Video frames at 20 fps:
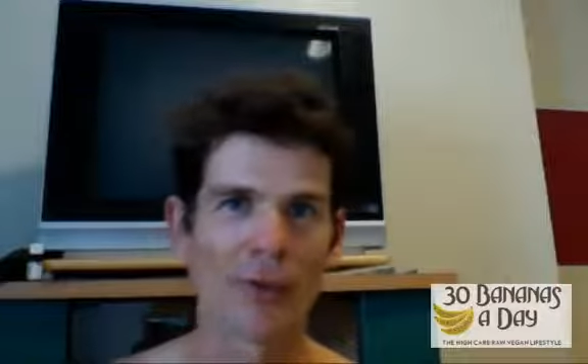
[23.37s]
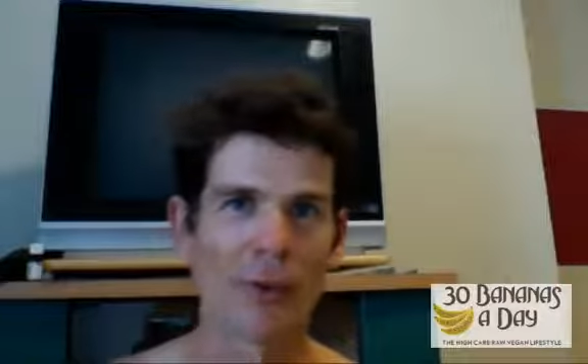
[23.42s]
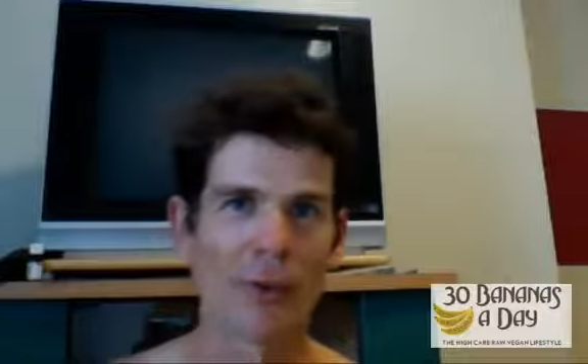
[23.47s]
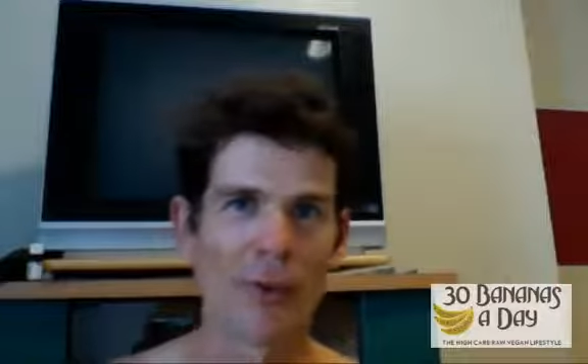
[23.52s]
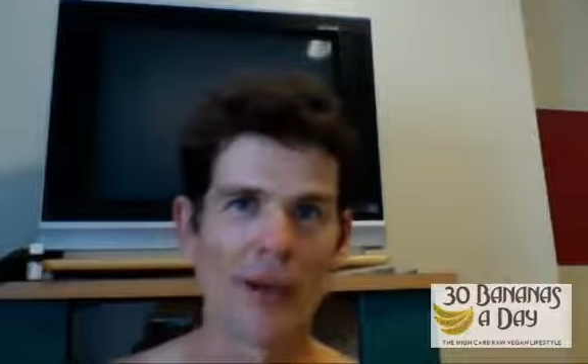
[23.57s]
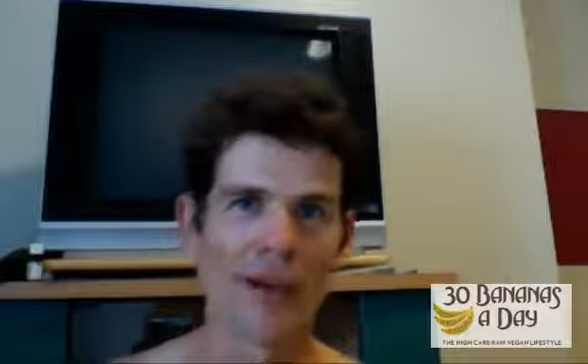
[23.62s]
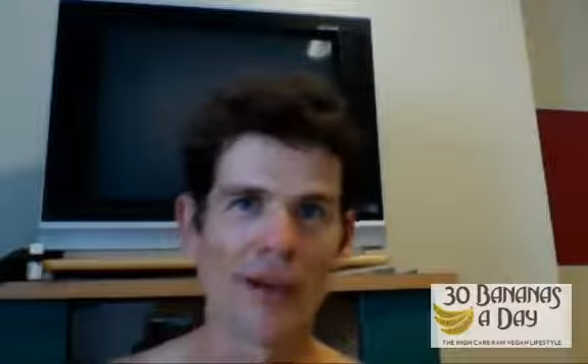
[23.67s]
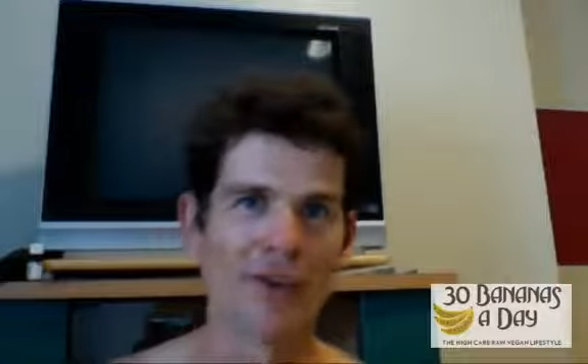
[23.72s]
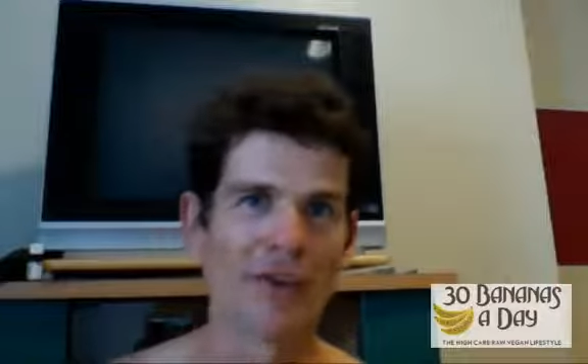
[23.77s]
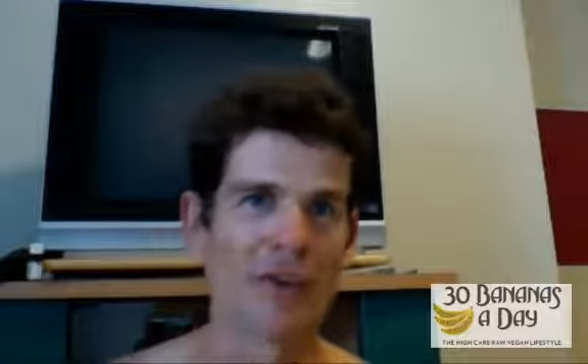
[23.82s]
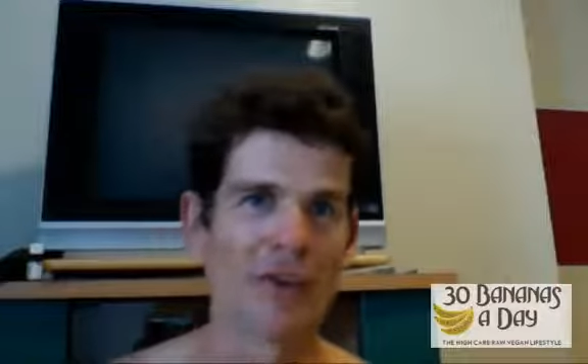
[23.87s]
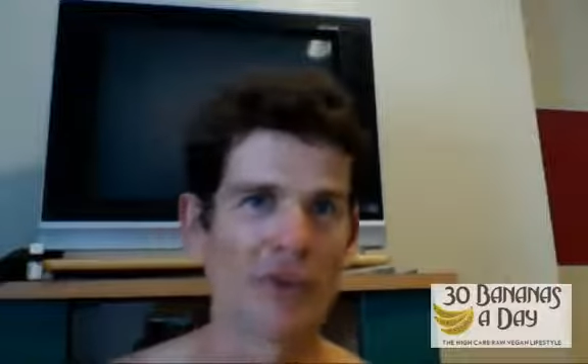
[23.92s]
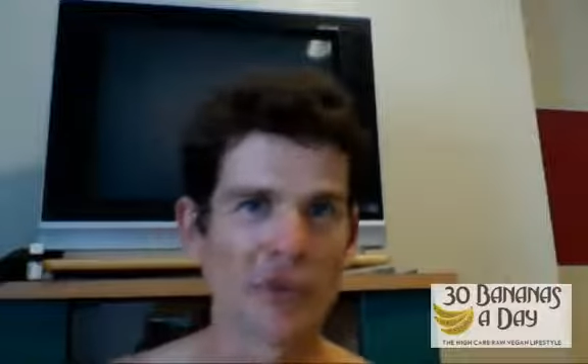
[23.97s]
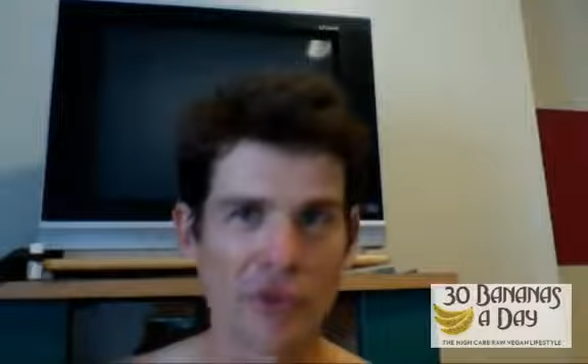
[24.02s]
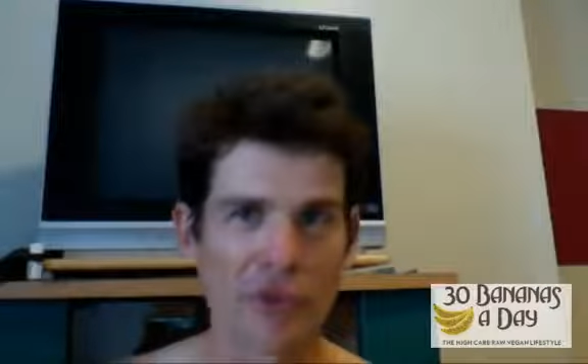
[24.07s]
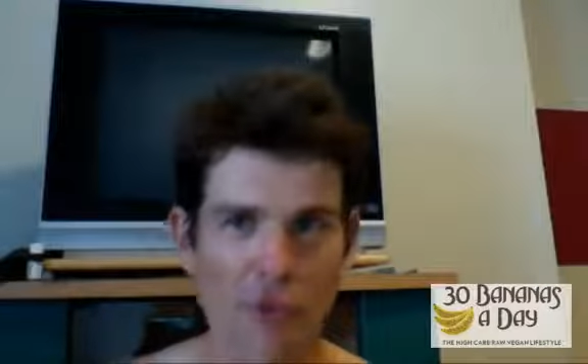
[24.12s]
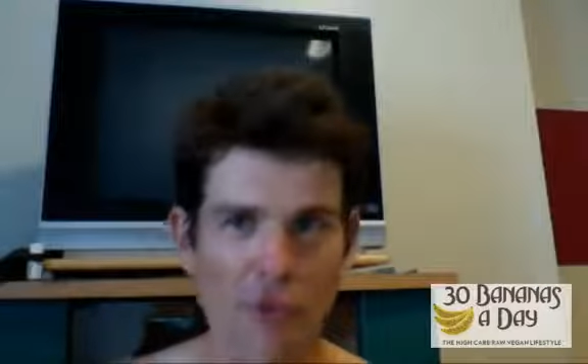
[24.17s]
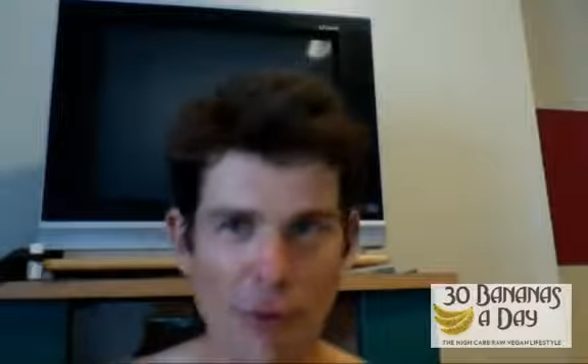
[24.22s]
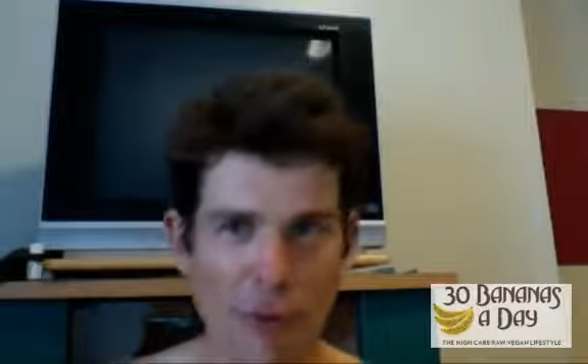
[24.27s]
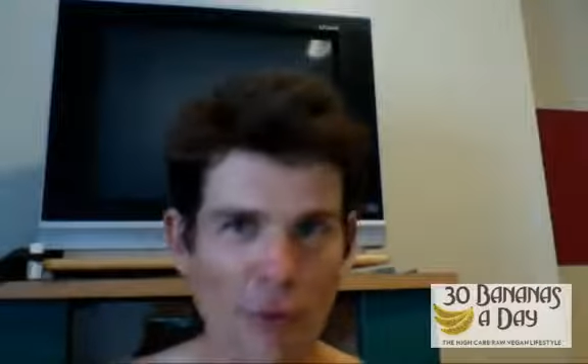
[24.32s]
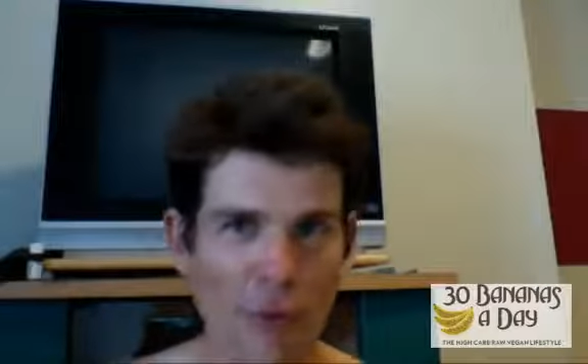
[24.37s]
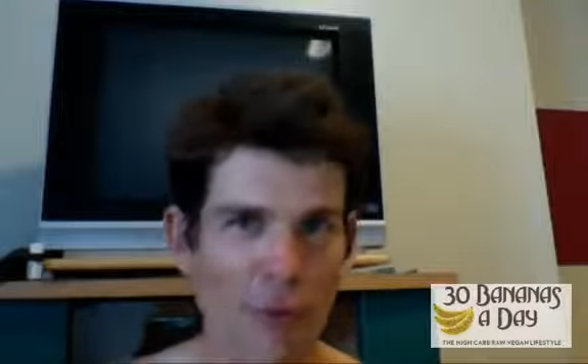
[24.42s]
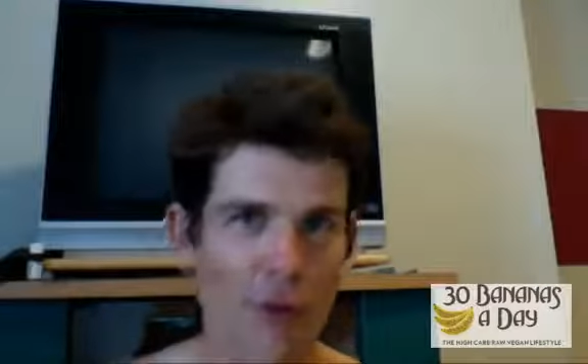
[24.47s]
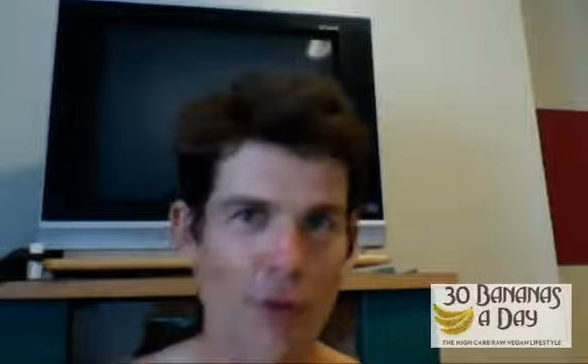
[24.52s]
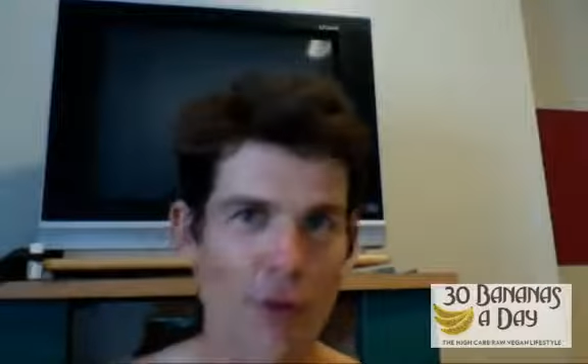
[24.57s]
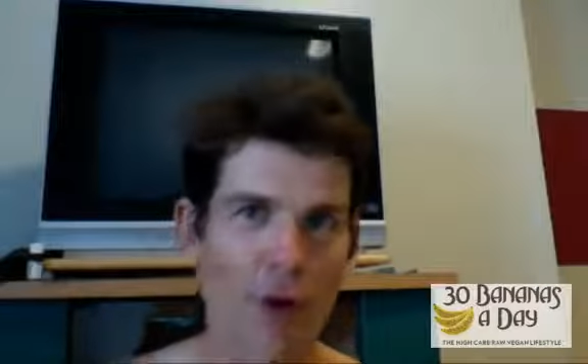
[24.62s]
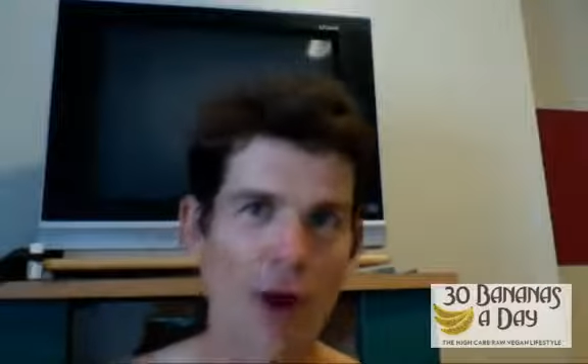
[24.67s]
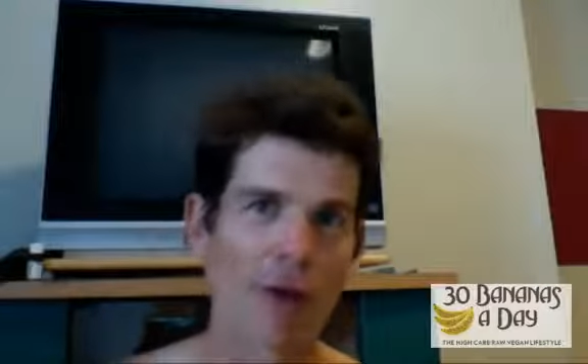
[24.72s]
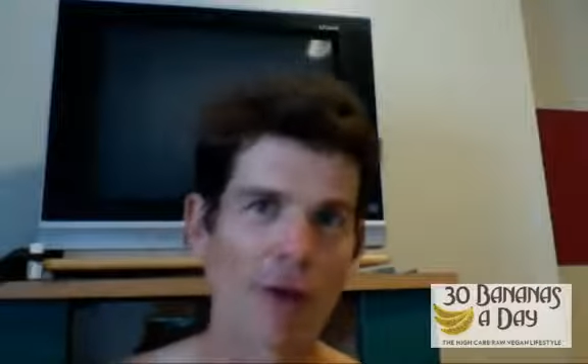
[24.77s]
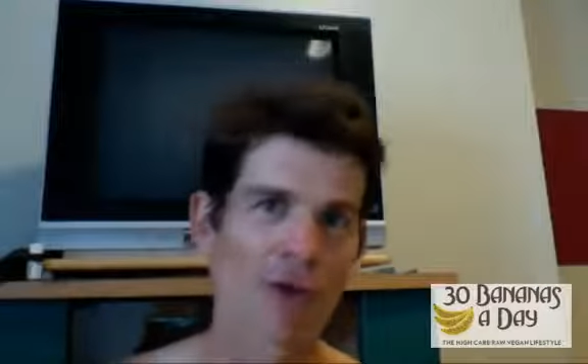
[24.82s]
but they diss the raw
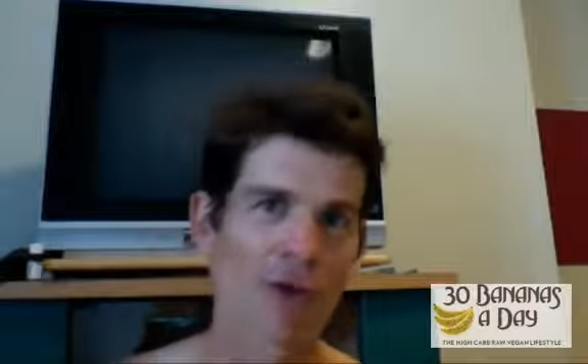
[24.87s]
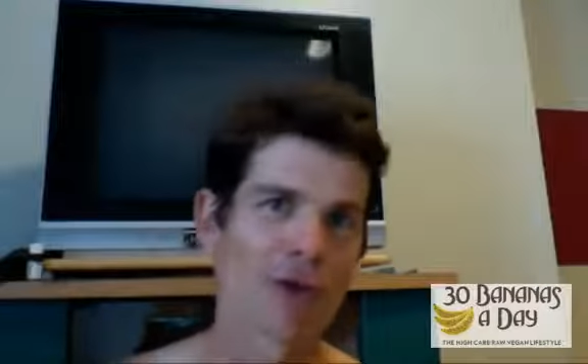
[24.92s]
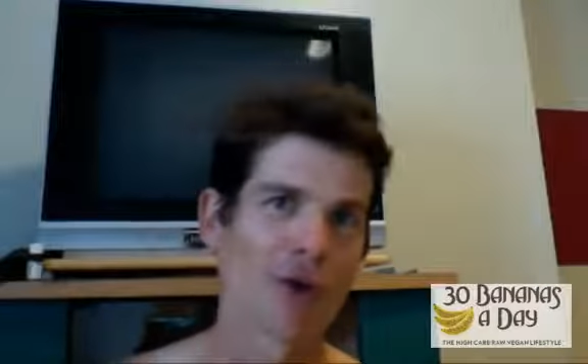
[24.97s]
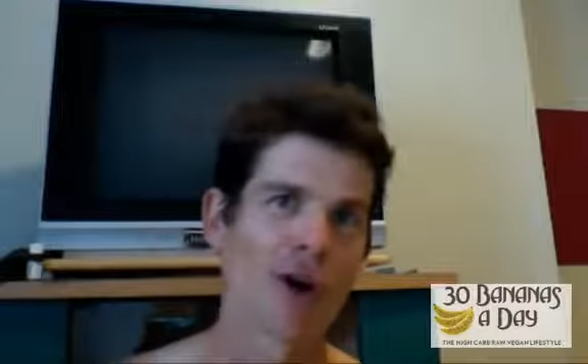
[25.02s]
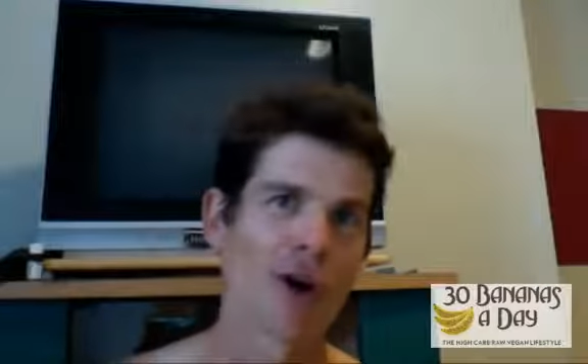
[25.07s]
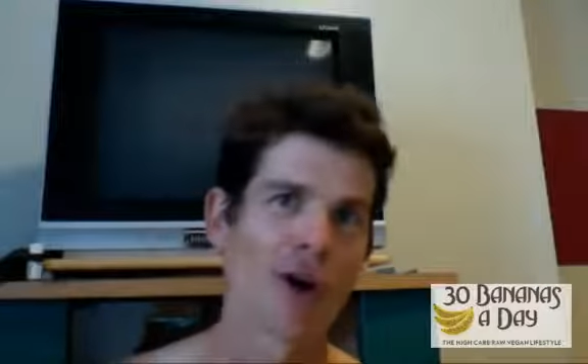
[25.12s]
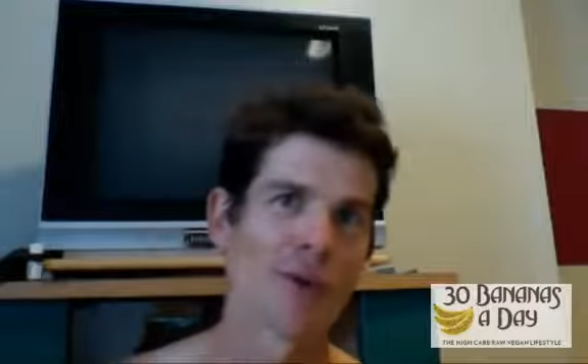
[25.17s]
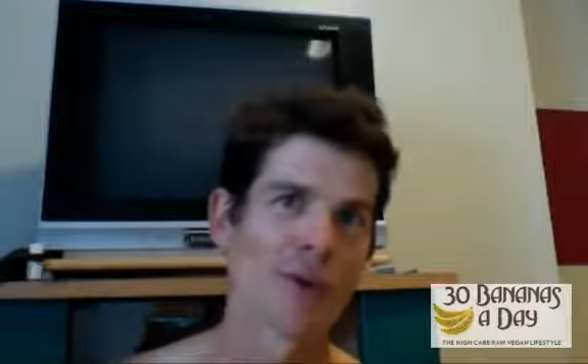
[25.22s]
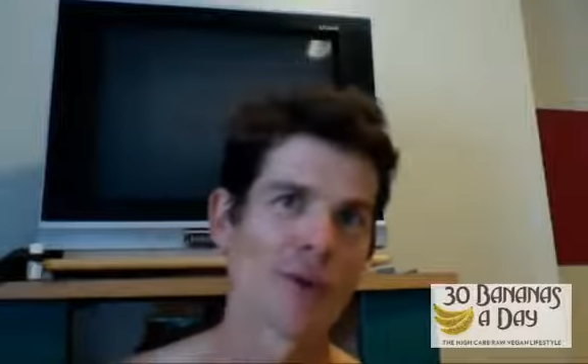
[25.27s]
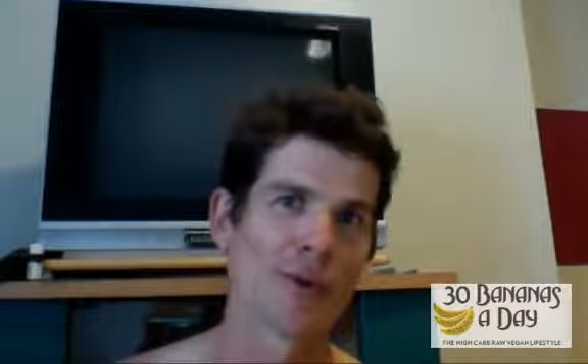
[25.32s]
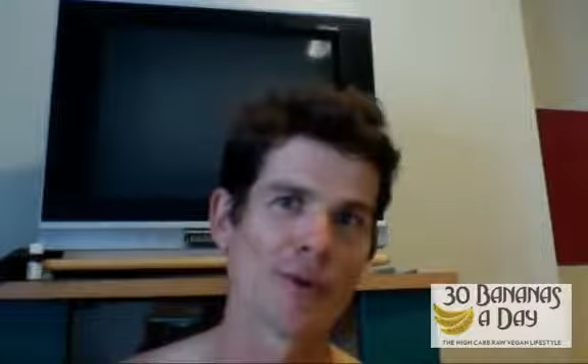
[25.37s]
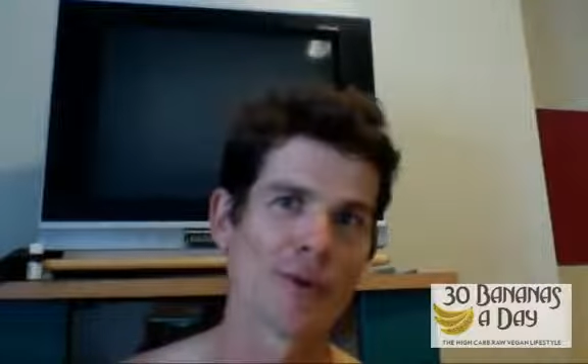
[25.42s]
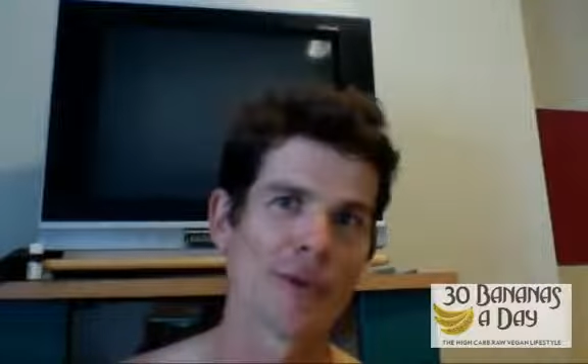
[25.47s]
food lifestyle